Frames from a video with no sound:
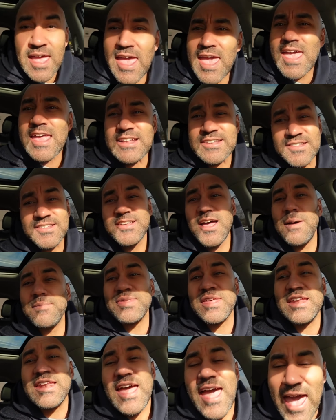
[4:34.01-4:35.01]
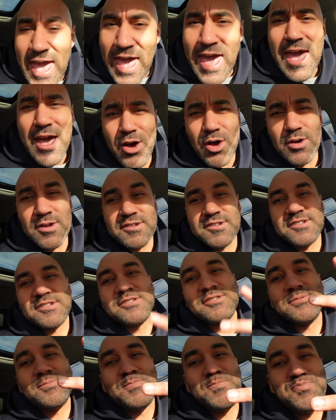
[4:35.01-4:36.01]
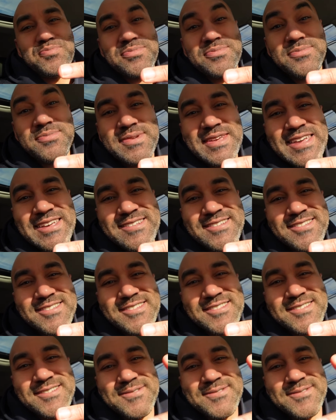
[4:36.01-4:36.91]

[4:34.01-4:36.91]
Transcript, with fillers: eating something else. Peace.